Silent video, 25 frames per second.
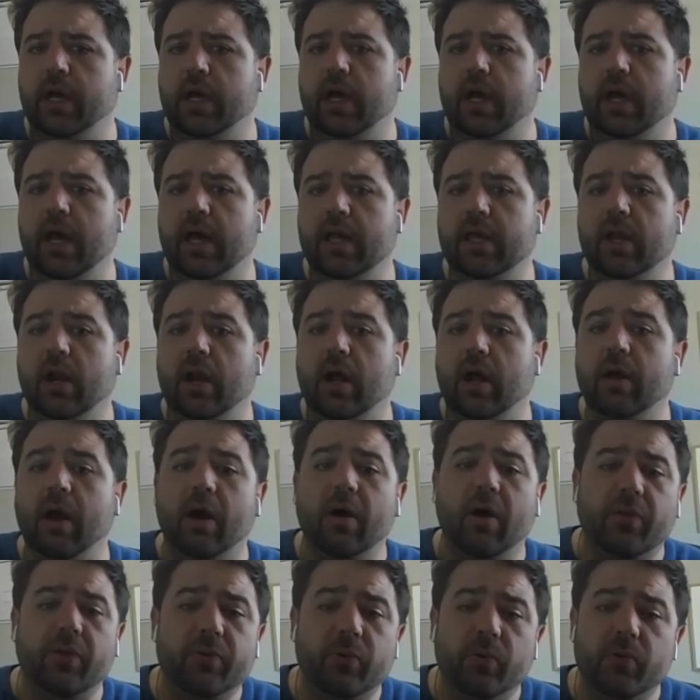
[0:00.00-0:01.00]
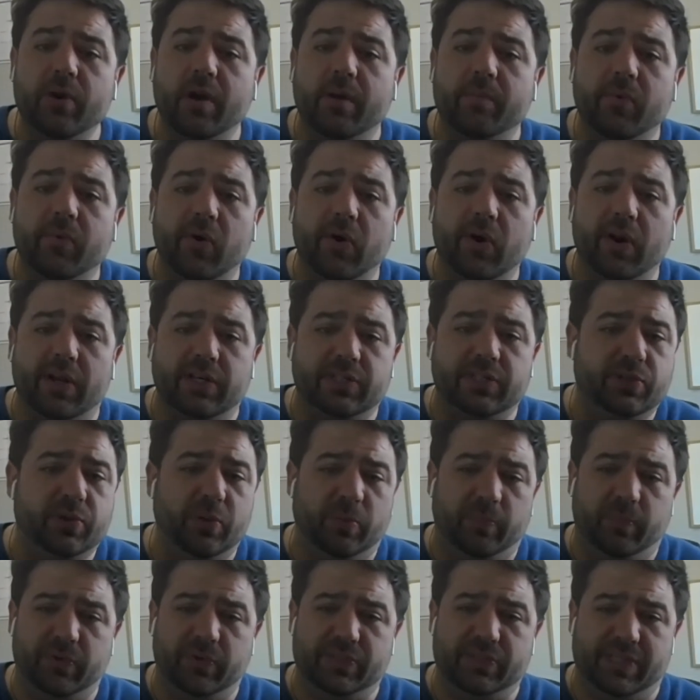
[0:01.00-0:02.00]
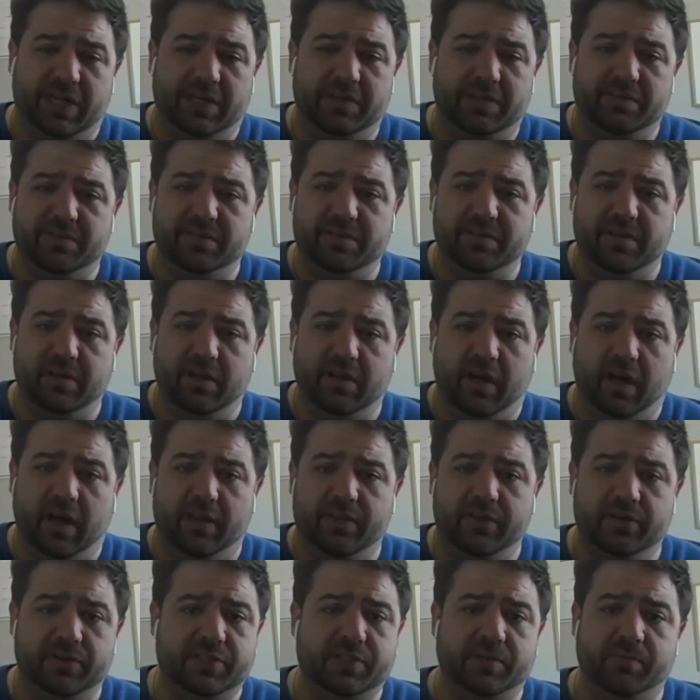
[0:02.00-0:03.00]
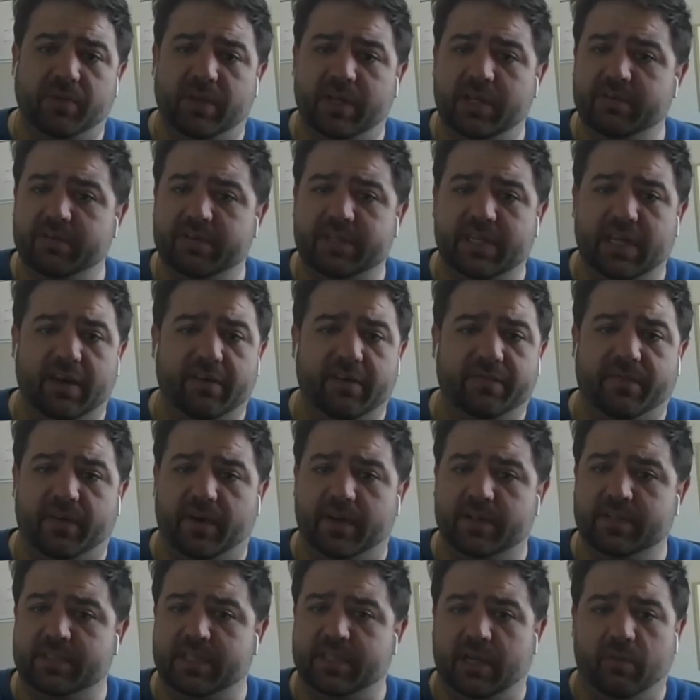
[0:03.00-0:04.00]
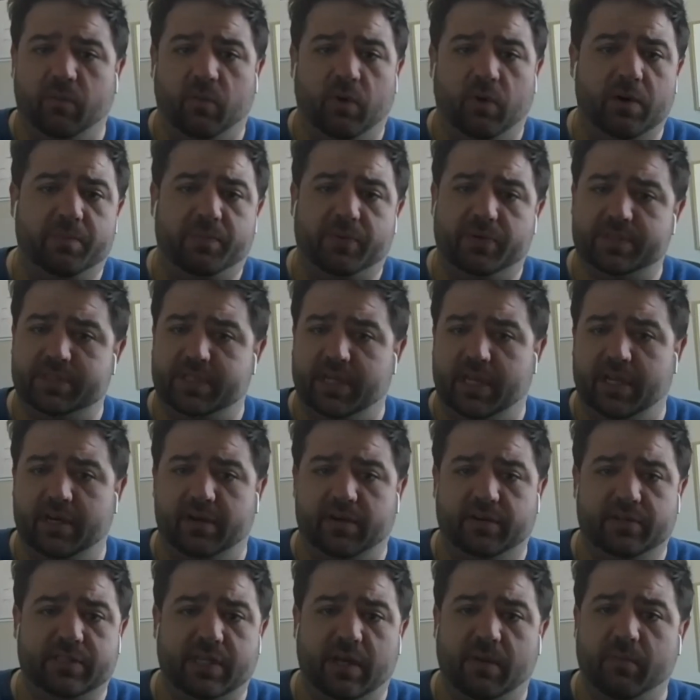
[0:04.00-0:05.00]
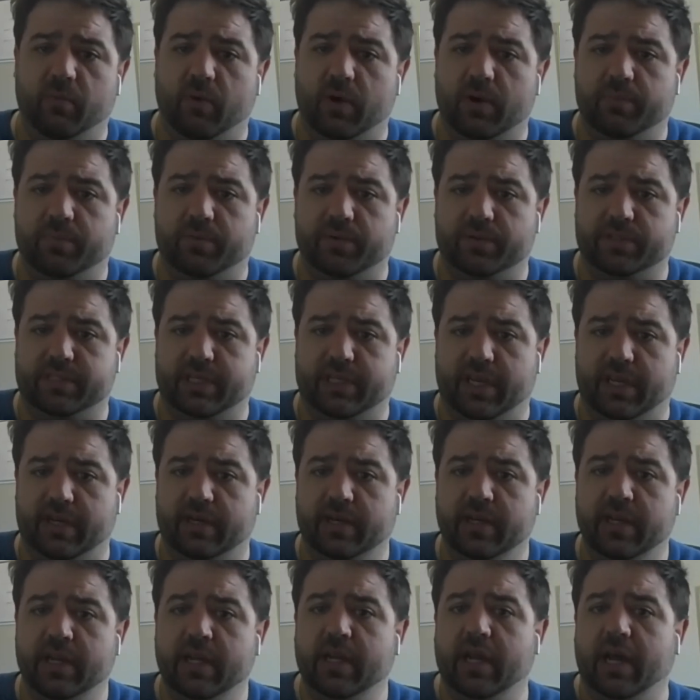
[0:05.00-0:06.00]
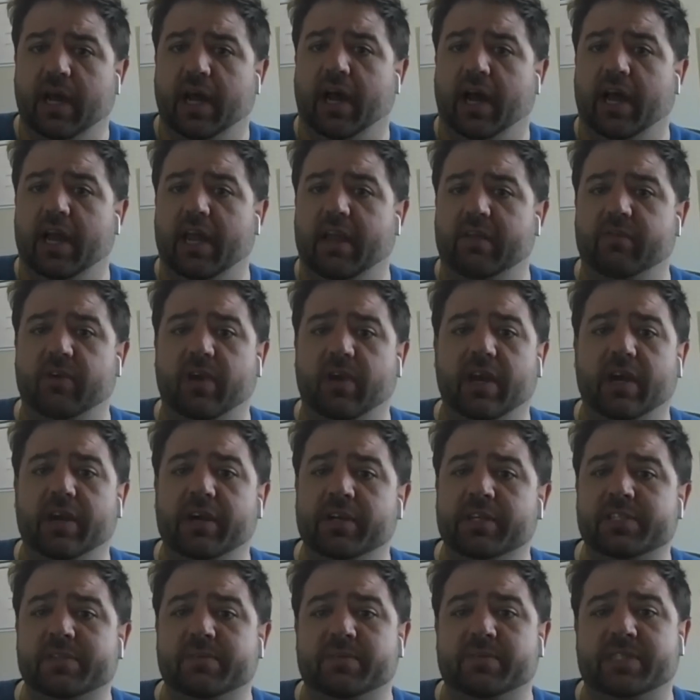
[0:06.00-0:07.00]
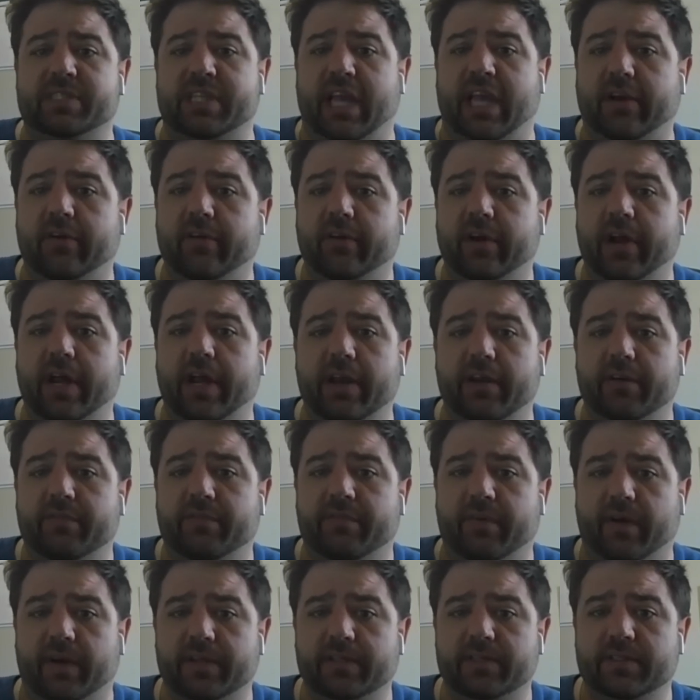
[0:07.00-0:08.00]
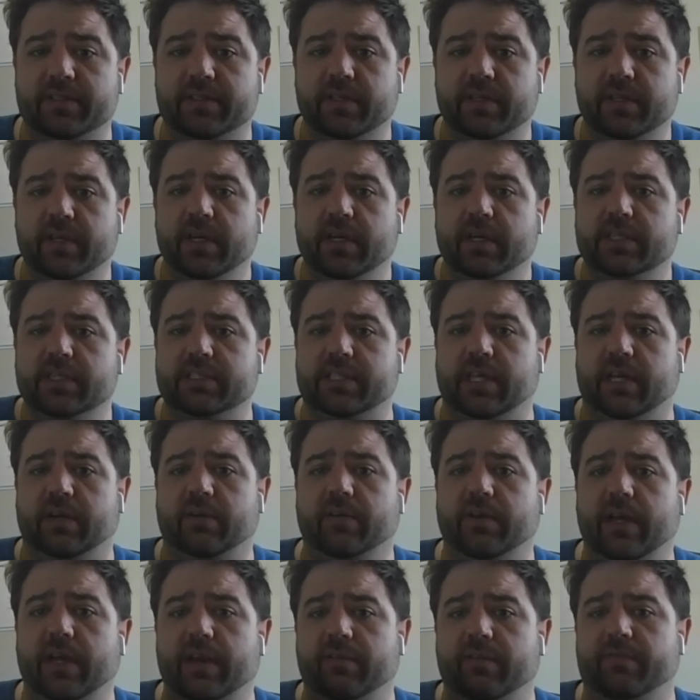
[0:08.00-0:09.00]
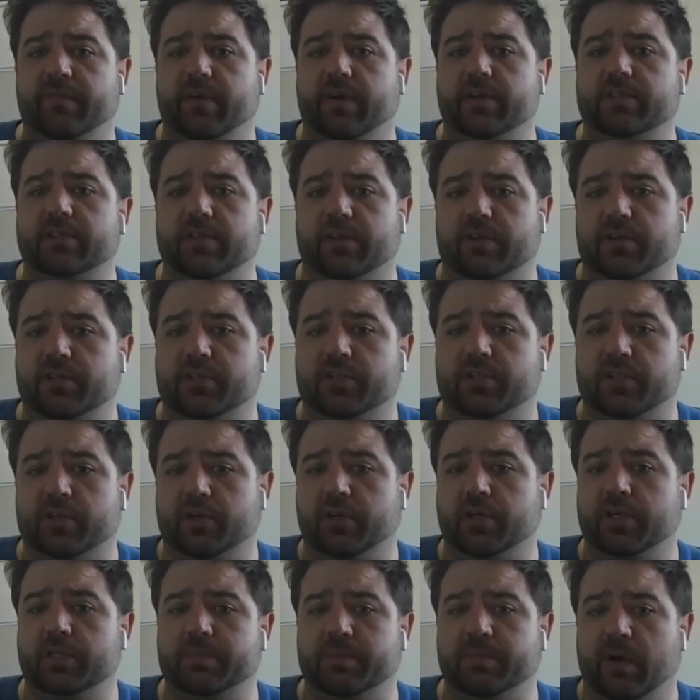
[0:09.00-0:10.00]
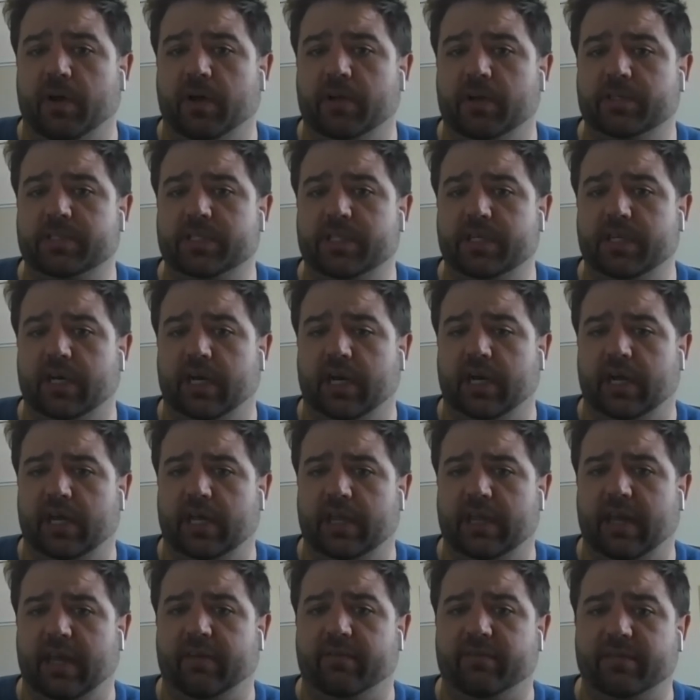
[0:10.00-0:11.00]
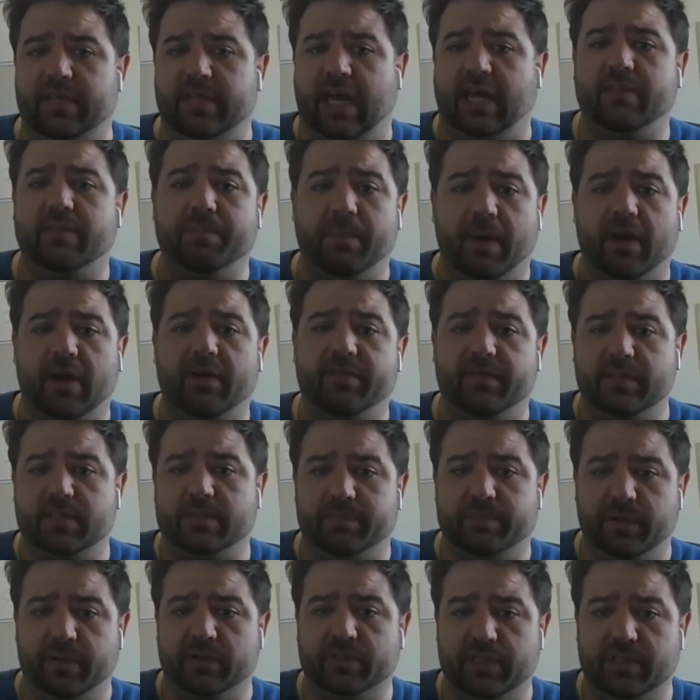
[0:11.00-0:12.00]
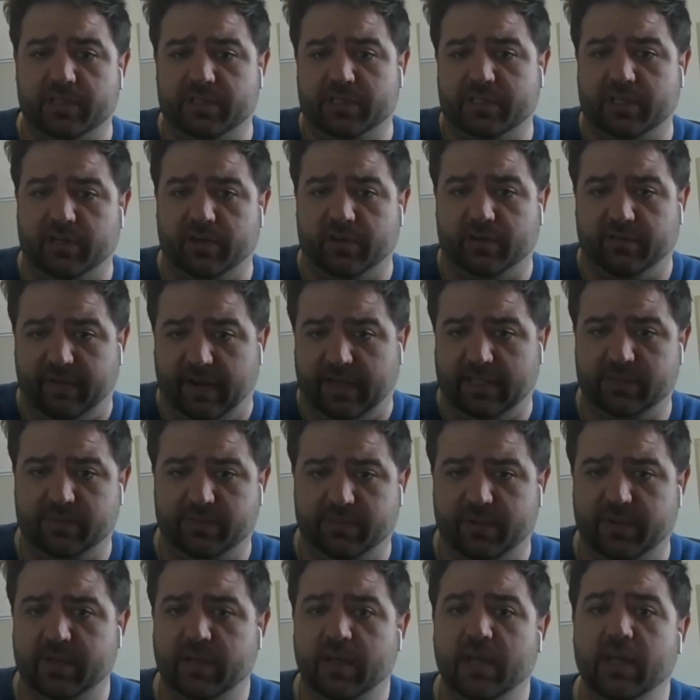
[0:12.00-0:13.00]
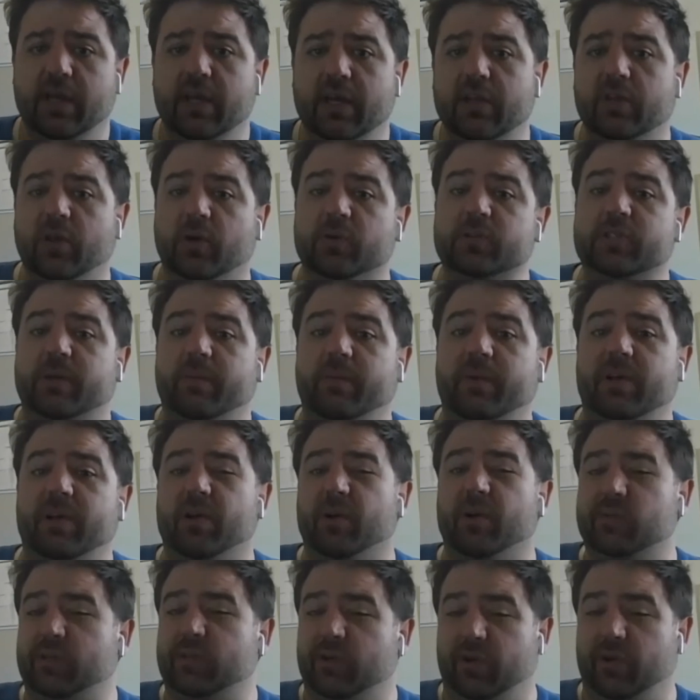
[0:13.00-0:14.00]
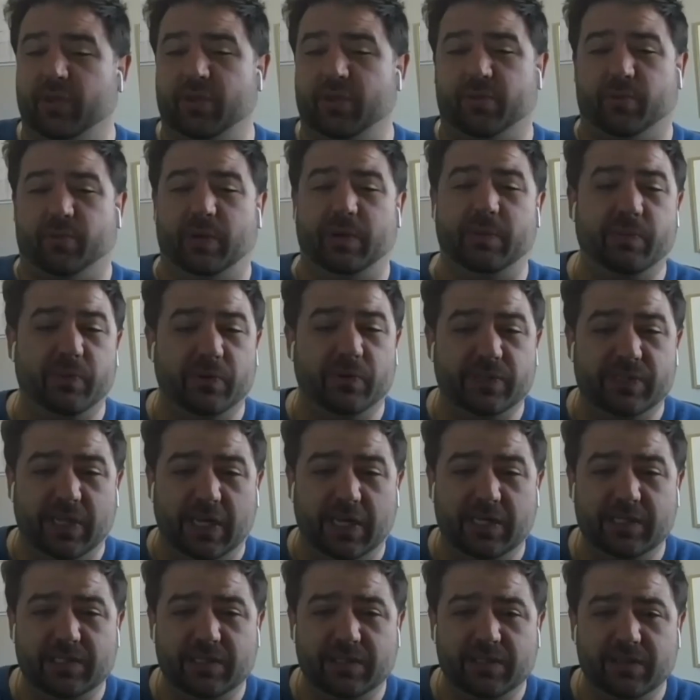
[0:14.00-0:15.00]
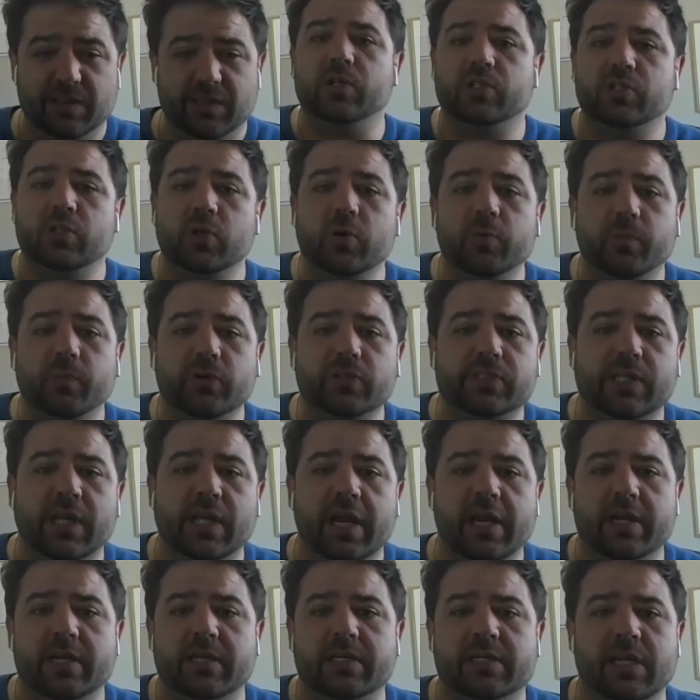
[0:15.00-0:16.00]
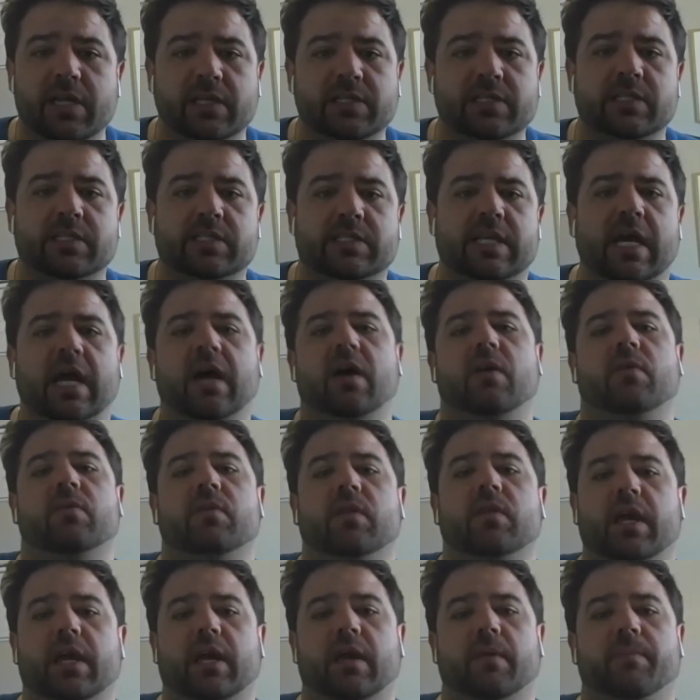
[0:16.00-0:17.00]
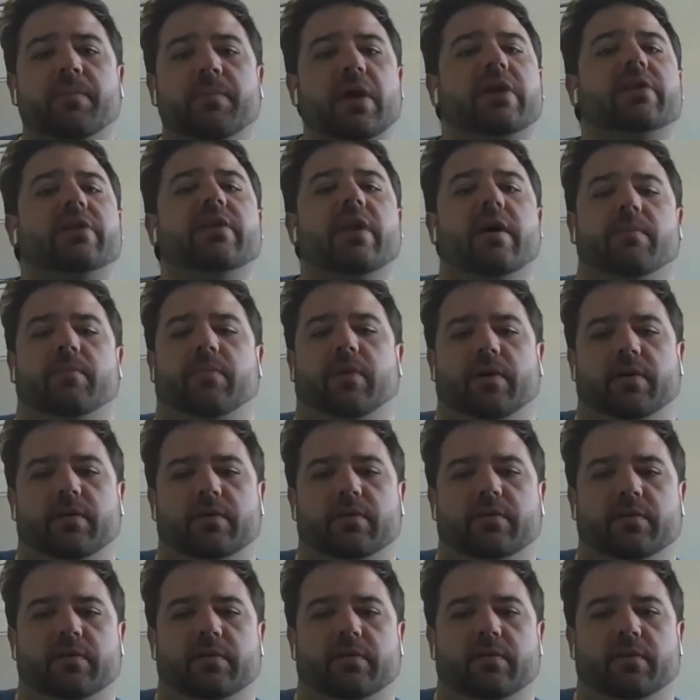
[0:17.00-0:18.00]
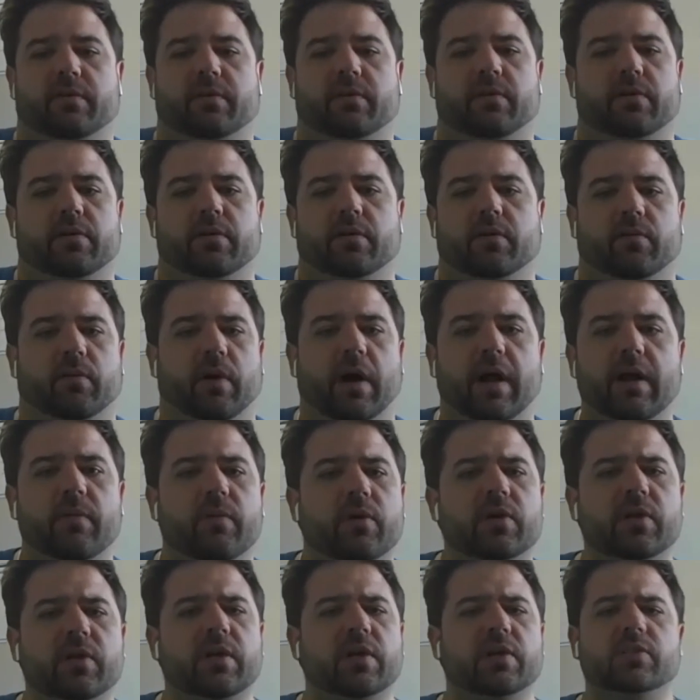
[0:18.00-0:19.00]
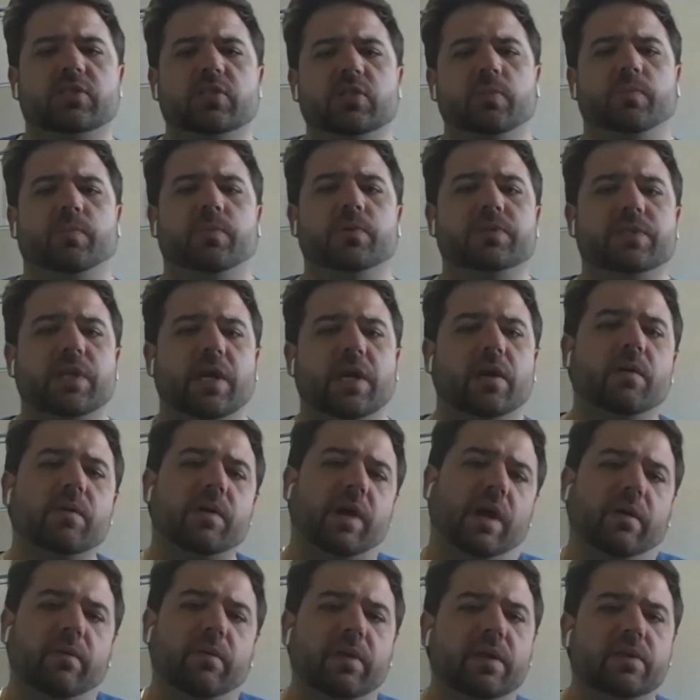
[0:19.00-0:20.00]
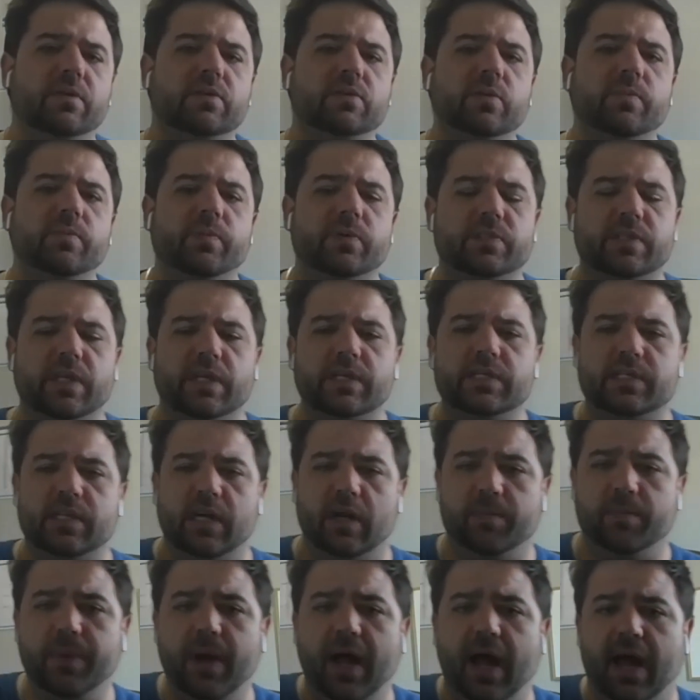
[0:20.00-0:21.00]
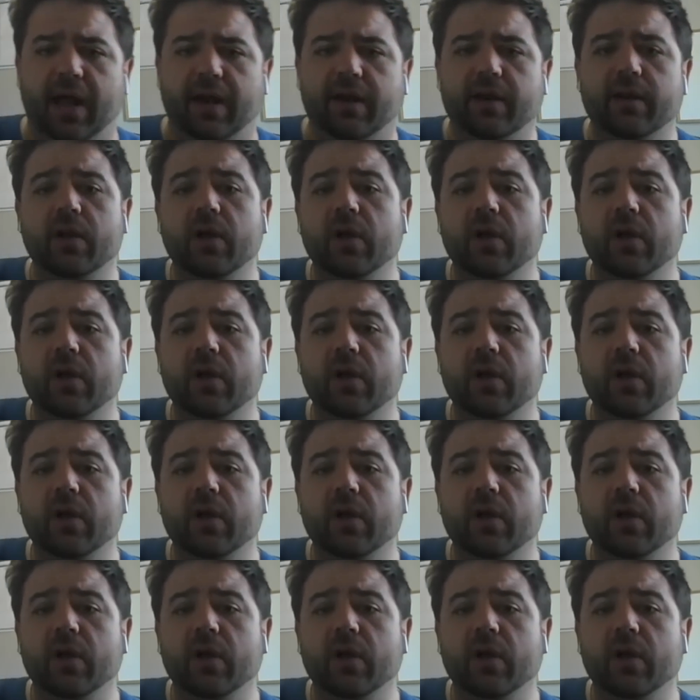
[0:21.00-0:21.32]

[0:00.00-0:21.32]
I'll throw a number out at 2%. There's some ETF funds at 1% or sub 1%. If you get into some segregated funds are insurance policy. They have death benefits built into your investment. Those could be closer to 3%. 2% doesn't sound like a big number, right? When you hear 2%, okay, well, 2% is not bad.